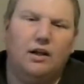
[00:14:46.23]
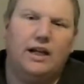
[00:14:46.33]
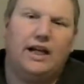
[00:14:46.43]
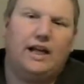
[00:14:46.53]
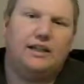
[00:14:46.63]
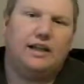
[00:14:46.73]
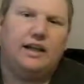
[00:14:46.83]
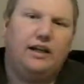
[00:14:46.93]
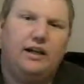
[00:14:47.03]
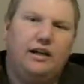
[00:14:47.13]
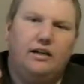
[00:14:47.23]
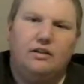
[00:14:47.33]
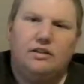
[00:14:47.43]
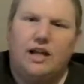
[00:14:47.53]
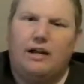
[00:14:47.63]
He had the
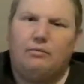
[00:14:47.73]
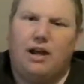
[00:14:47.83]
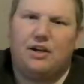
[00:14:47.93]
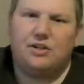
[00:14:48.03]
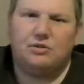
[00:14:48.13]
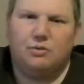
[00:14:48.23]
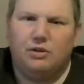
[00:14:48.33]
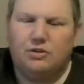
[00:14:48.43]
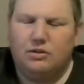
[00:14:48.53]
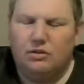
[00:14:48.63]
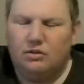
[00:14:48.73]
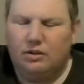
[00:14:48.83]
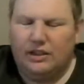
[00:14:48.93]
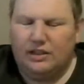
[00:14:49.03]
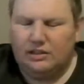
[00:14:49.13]
tag match with
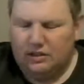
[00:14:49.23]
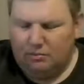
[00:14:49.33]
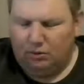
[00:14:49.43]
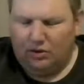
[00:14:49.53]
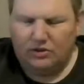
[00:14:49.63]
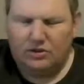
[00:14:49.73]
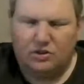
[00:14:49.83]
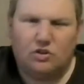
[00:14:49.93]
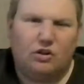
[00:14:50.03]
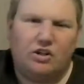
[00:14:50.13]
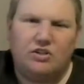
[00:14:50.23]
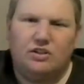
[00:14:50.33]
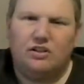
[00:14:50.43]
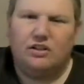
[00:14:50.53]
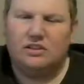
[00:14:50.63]
the Brothers of
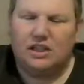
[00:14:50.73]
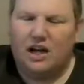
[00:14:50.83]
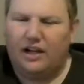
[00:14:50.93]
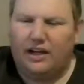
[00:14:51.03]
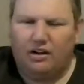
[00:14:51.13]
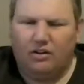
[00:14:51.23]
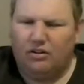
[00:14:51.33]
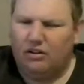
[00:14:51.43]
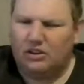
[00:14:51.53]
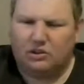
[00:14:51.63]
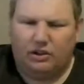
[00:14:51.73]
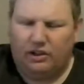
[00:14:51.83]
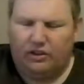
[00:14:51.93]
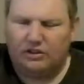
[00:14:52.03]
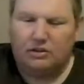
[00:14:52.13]
Destruction in Saudi or
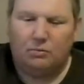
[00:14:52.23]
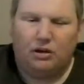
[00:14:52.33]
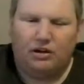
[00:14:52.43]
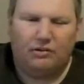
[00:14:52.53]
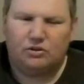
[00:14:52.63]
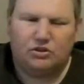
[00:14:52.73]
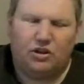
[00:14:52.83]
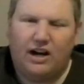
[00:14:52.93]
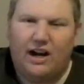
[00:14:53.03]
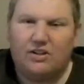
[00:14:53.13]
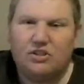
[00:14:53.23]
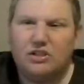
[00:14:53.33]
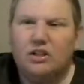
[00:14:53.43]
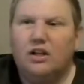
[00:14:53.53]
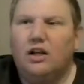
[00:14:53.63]
Australia or somewhere. That was trash.
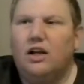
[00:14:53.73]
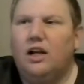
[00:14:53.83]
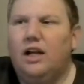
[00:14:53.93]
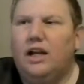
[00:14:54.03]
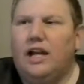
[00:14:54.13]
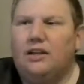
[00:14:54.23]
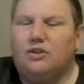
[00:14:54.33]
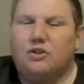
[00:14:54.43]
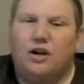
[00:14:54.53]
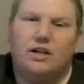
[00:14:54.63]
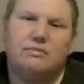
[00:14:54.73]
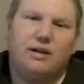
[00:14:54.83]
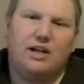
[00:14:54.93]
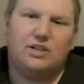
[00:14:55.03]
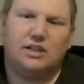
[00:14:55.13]
He had the trash
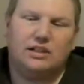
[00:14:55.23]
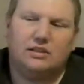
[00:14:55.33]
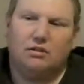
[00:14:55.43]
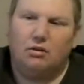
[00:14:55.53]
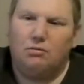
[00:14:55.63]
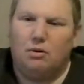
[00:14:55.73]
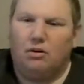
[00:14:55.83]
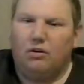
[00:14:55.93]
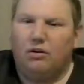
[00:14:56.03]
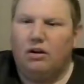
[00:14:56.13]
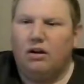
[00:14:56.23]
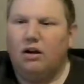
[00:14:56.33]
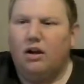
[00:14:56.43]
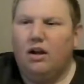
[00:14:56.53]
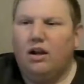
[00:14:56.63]
match against Goldberg.
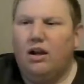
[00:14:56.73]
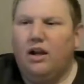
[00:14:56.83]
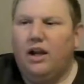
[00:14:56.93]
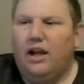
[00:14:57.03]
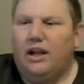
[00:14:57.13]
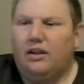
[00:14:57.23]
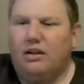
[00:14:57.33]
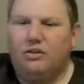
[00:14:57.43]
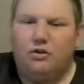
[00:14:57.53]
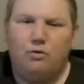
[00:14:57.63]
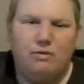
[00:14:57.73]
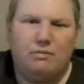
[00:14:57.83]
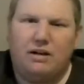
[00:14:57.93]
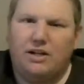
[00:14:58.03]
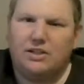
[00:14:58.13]
He had the 2-minute
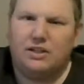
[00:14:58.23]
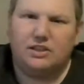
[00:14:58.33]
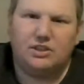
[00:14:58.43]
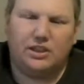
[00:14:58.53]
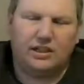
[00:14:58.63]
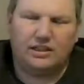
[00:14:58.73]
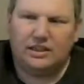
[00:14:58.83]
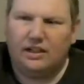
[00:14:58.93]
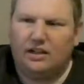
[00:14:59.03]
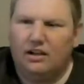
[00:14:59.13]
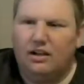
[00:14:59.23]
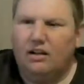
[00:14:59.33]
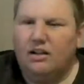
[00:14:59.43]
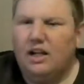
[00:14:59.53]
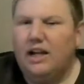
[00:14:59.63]
match against John
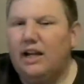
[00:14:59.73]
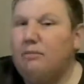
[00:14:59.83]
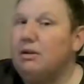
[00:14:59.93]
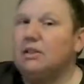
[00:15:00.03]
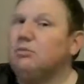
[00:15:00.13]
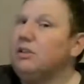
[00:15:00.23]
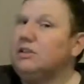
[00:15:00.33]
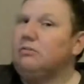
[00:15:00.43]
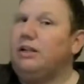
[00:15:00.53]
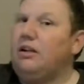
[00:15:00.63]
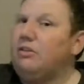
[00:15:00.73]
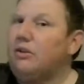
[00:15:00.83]
Cena. He missed WrestleMania